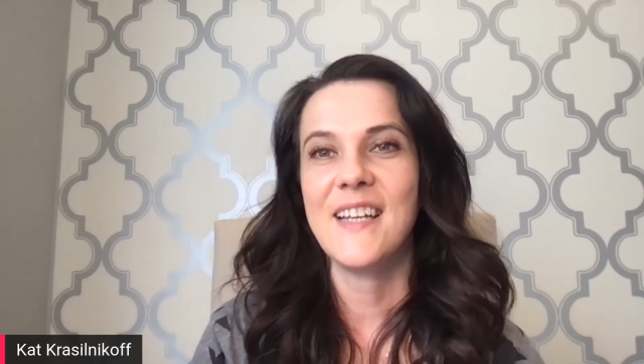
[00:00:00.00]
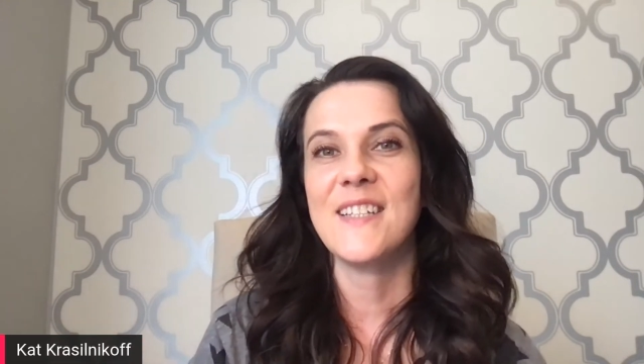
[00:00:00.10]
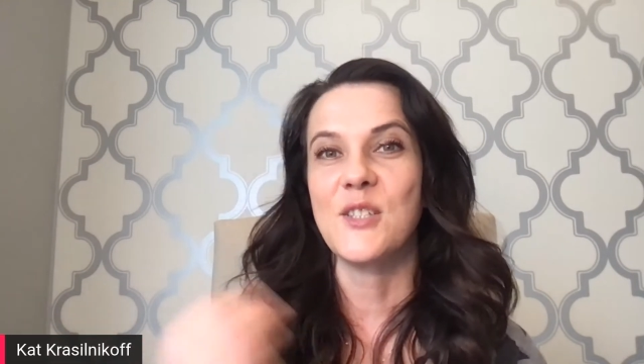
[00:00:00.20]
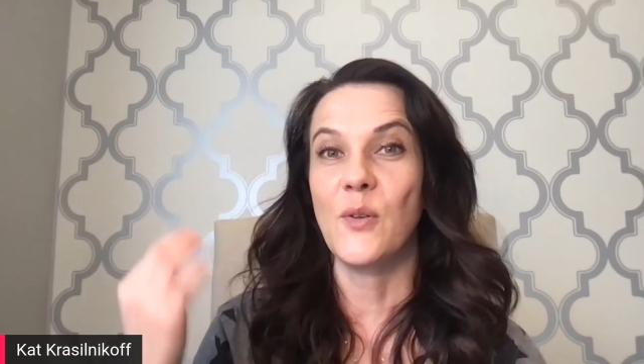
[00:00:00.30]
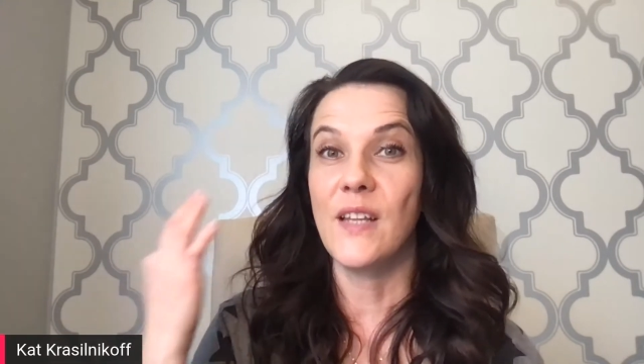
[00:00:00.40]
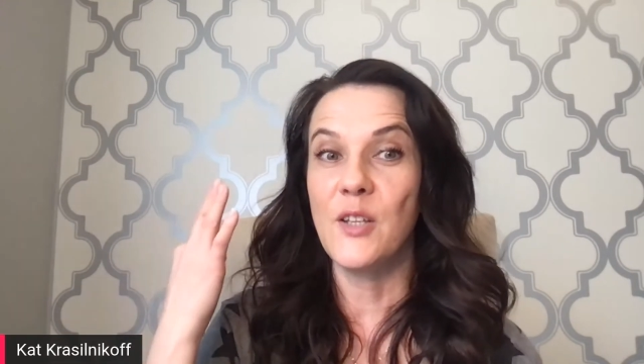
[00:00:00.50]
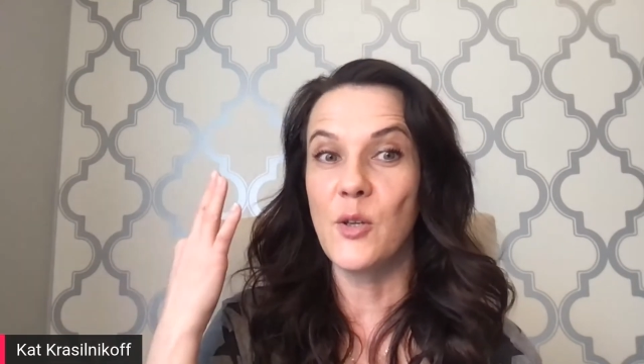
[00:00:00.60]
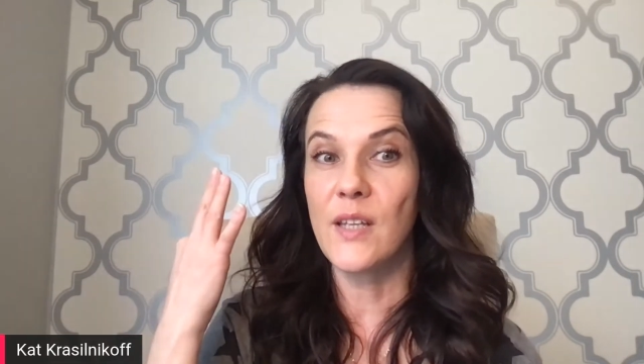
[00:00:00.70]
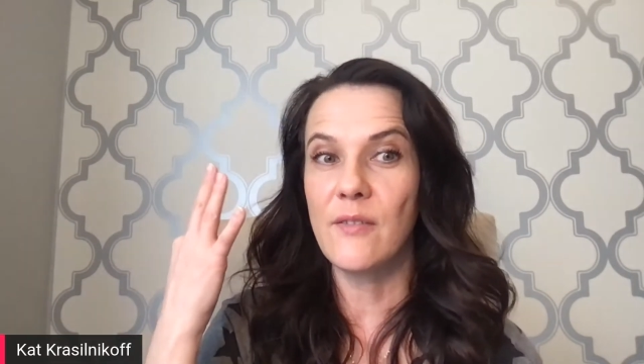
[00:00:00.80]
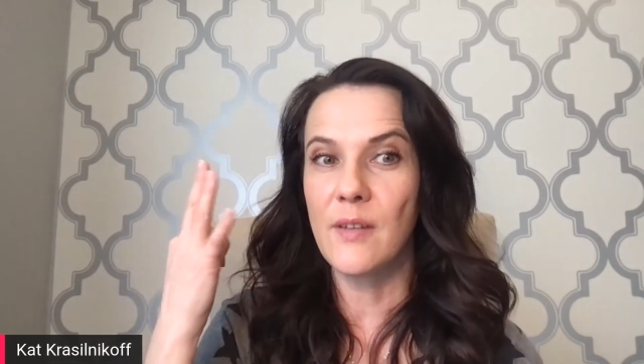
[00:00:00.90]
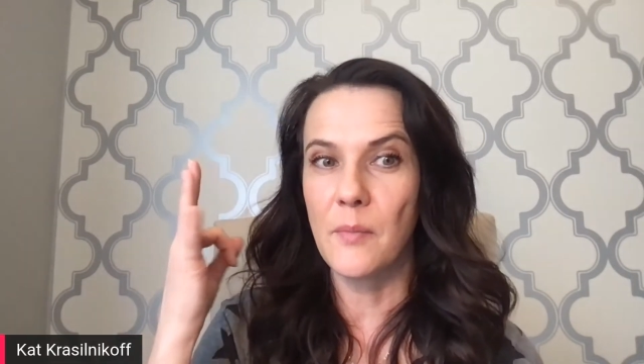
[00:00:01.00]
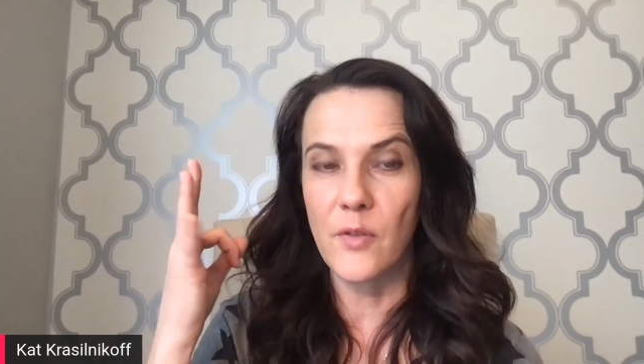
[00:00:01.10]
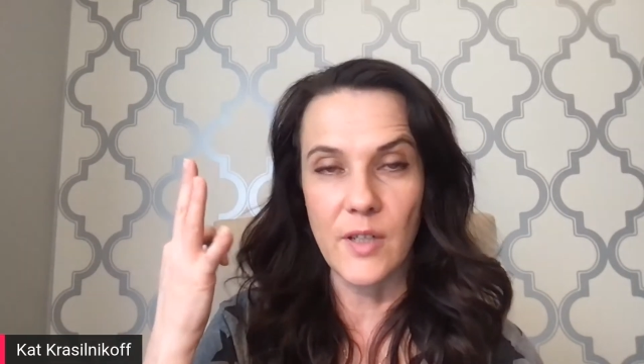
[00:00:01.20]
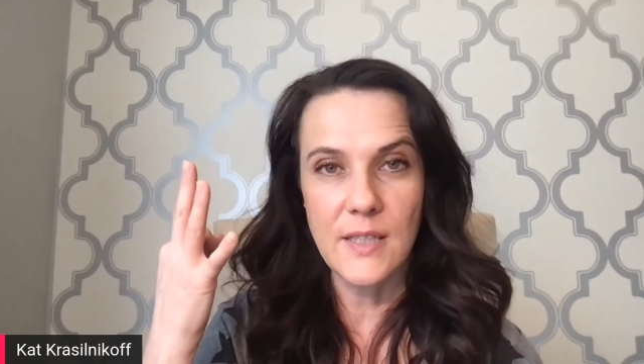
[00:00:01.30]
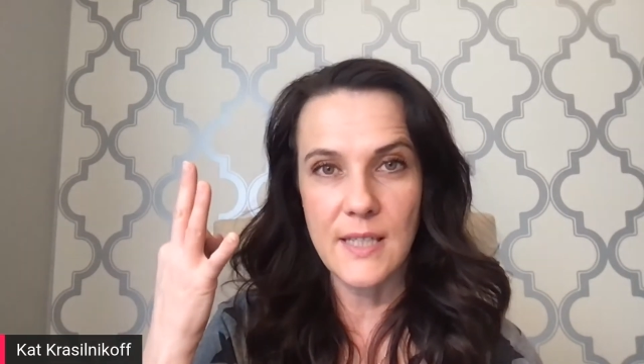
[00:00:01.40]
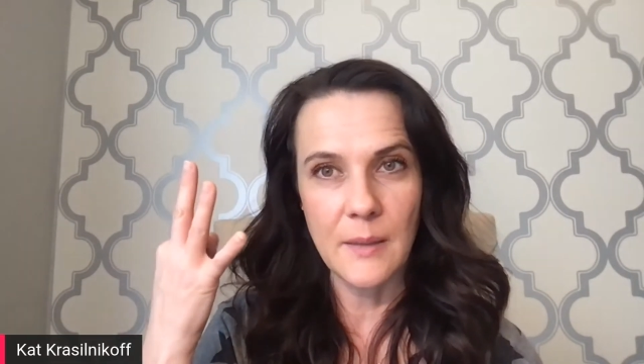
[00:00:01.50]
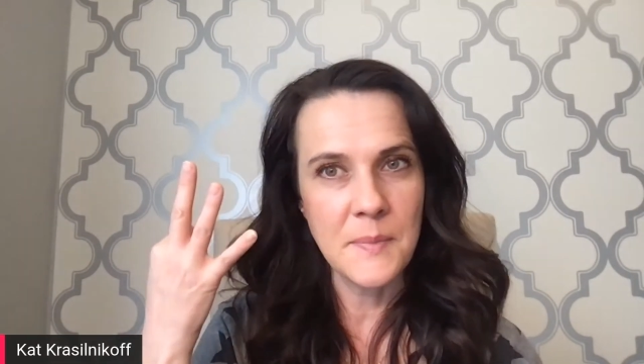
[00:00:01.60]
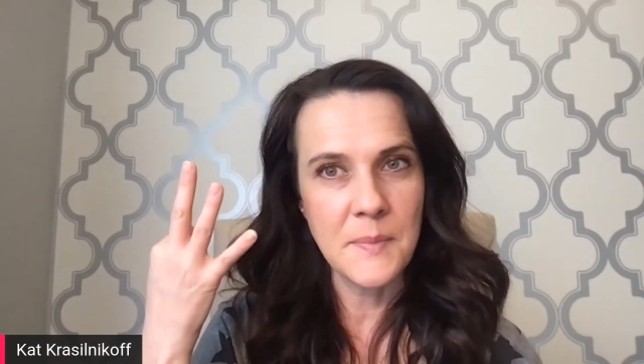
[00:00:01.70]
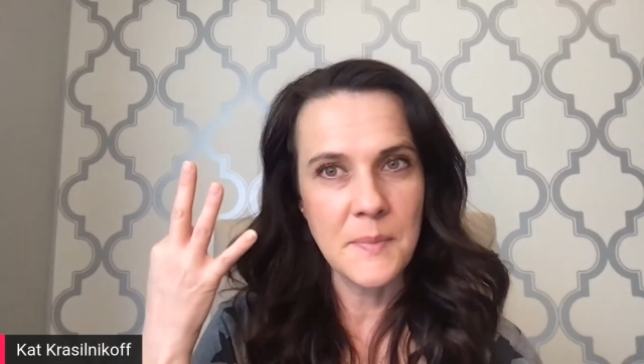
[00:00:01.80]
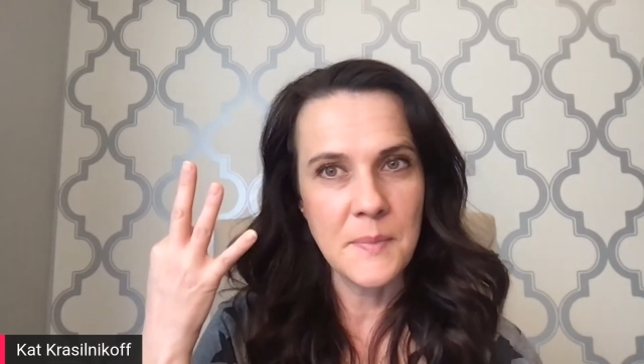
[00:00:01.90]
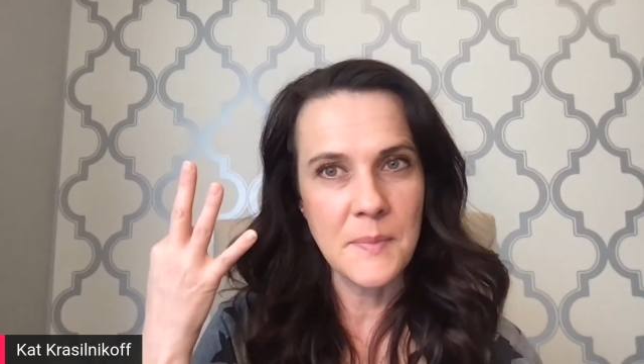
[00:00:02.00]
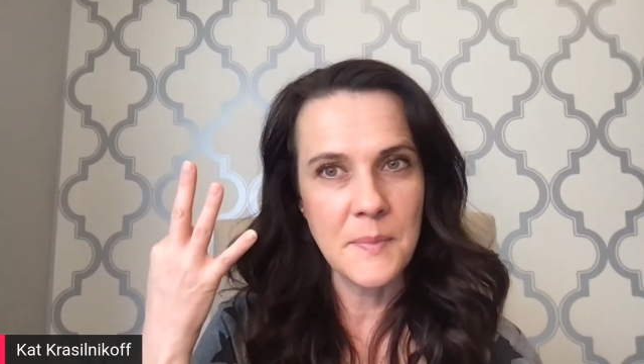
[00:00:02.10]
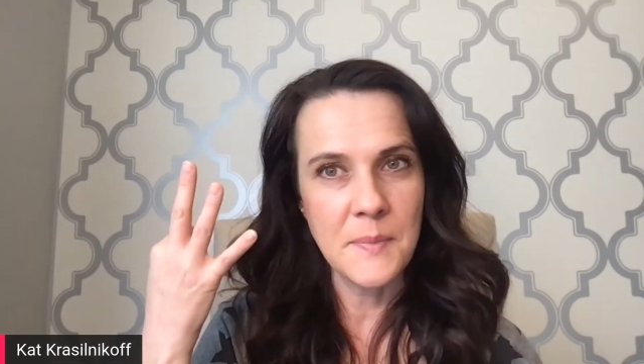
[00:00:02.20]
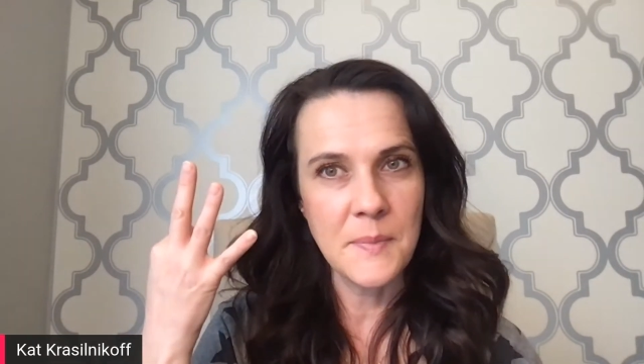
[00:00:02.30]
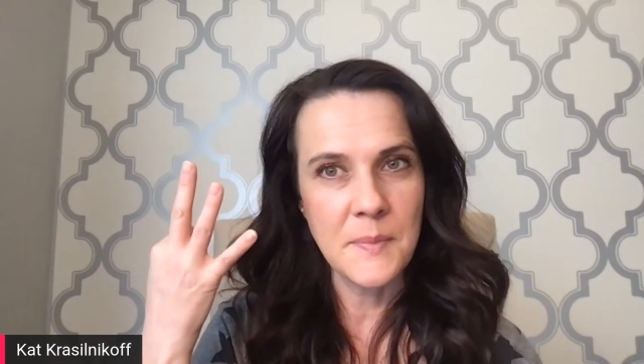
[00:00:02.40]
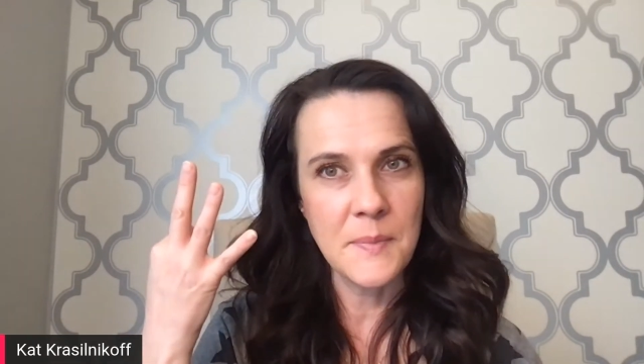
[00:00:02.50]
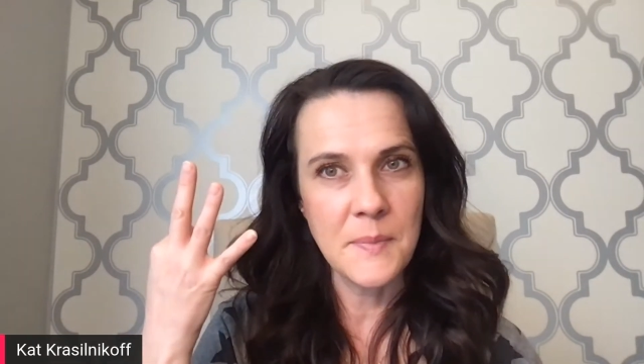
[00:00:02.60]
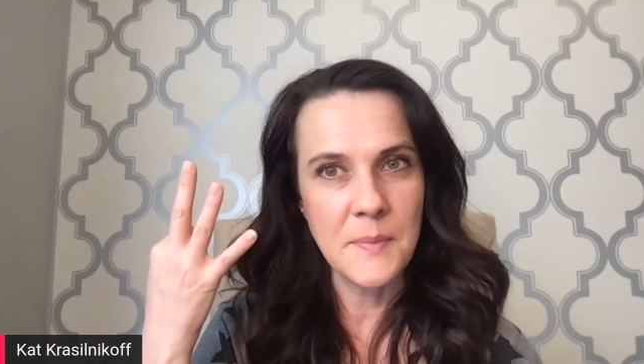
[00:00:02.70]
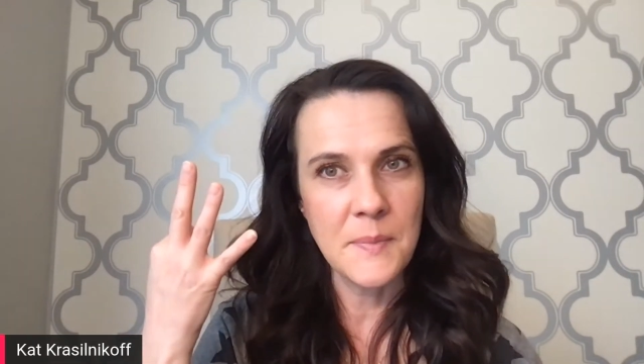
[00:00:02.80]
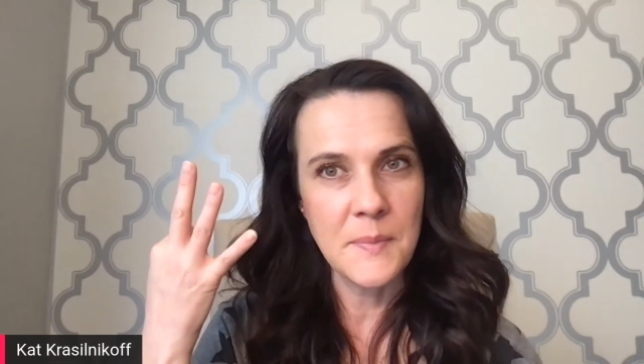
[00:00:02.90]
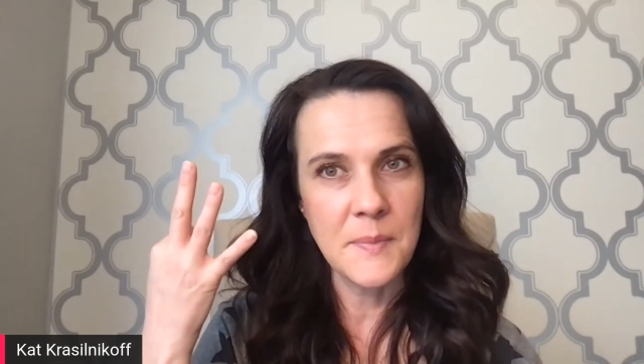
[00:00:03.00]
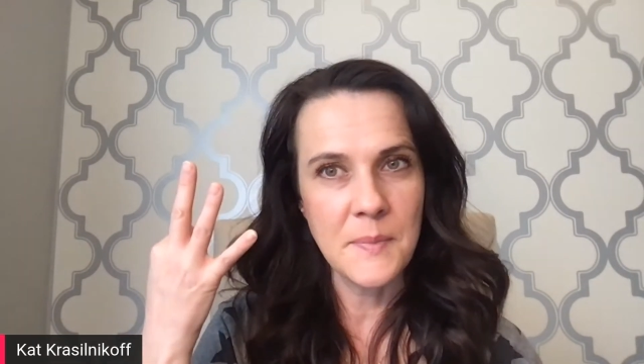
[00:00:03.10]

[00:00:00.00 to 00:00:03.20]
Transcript: So then you give them 3 tips, up to 5, I would say.